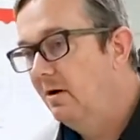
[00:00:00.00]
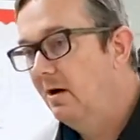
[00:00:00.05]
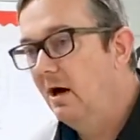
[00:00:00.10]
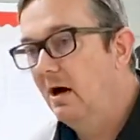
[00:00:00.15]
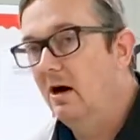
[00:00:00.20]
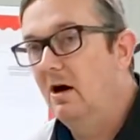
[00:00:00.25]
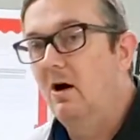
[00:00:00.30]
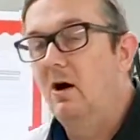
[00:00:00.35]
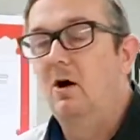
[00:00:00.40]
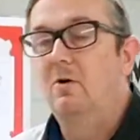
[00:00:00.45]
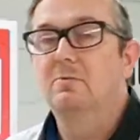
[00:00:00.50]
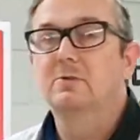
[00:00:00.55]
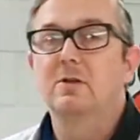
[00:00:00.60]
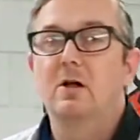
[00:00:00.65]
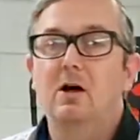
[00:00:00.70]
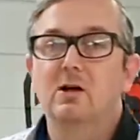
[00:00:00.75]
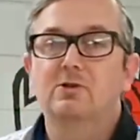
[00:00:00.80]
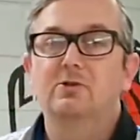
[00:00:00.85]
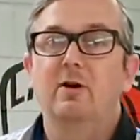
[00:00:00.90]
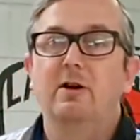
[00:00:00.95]
Ohm's
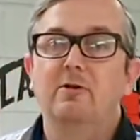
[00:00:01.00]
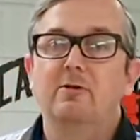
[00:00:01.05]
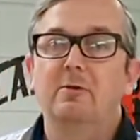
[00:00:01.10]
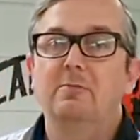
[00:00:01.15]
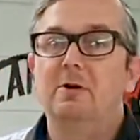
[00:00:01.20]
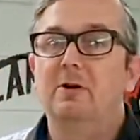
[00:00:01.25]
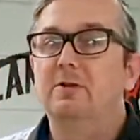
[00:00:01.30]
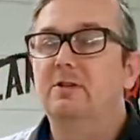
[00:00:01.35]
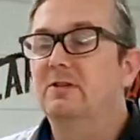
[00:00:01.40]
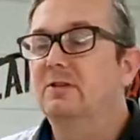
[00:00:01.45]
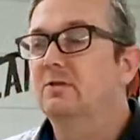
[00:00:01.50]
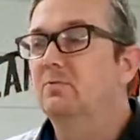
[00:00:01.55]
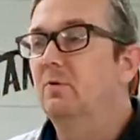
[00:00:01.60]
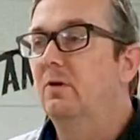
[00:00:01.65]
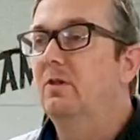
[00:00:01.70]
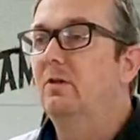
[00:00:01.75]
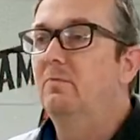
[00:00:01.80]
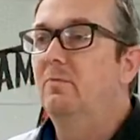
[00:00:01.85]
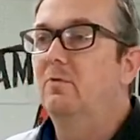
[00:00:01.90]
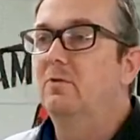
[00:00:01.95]
Law Trainer up here. This is
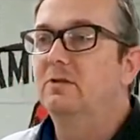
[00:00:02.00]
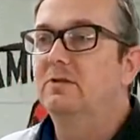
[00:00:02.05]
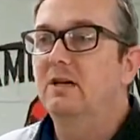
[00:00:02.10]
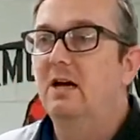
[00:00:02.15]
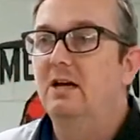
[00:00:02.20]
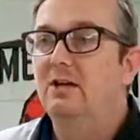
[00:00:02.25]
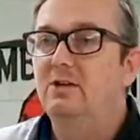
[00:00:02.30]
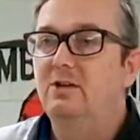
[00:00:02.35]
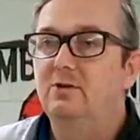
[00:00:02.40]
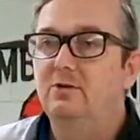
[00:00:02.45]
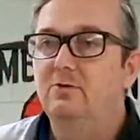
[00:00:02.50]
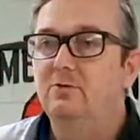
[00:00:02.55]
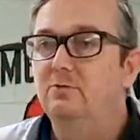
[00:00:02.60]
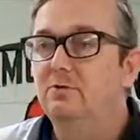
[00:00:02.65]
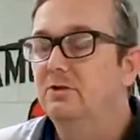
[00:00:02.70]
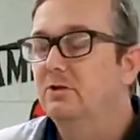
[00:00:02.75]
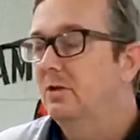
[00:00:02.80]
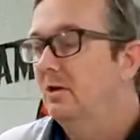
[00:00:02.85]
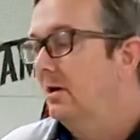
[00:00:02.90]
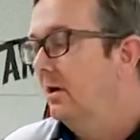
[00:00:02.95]
one of the boards I
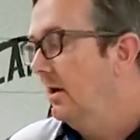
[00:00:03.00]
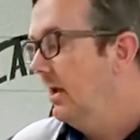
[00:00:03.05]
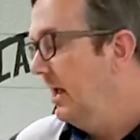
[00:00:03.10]
use.